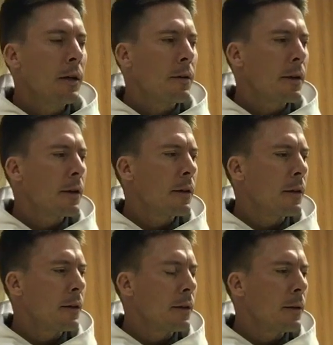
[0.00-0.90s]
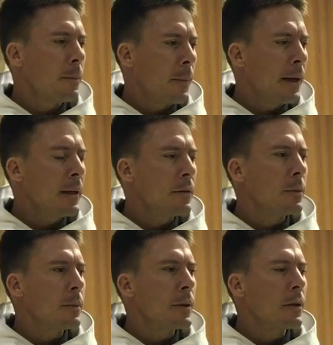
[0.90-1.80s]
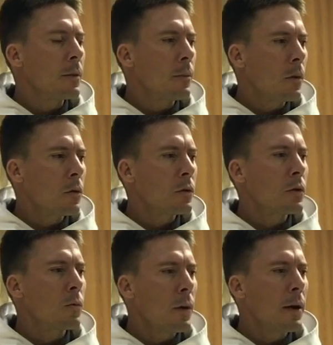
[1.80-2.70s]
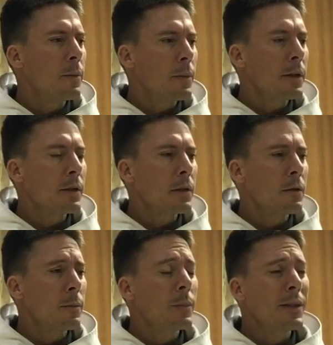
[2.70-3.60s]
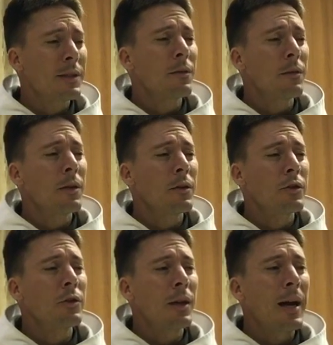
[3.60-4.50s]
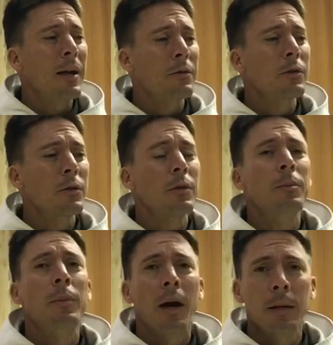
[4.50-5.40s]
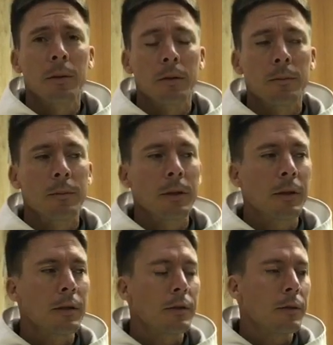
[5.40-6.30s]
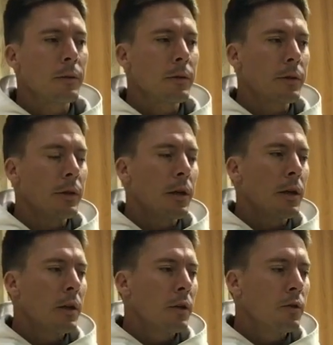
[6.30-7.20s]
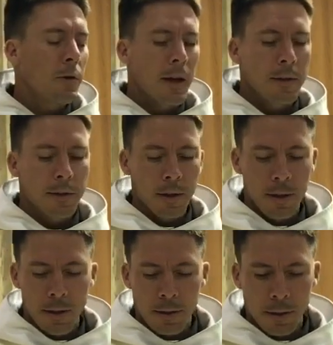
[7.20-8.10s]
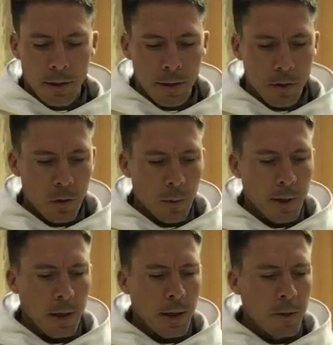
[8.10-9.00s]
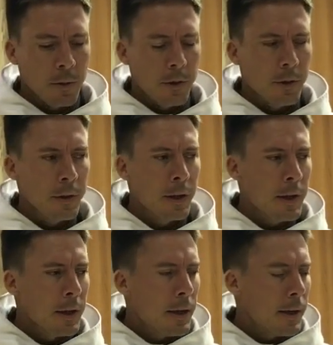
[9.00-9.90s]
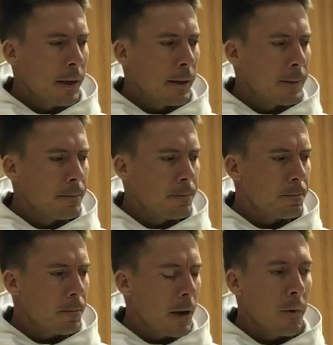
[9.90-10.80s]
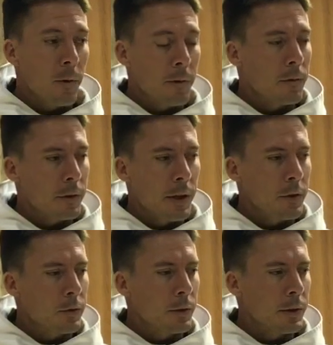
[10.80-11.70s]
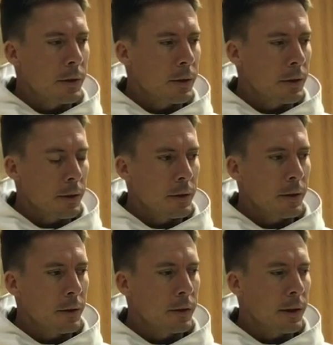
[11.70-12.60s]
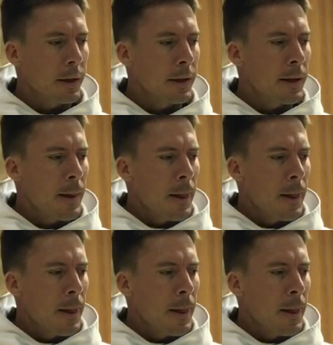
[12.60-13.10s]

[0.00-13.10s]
I think uh, it might even be the most read piece of, piece of literature after the Bible because it was translated in, in so many languages um, and read for centuries still today.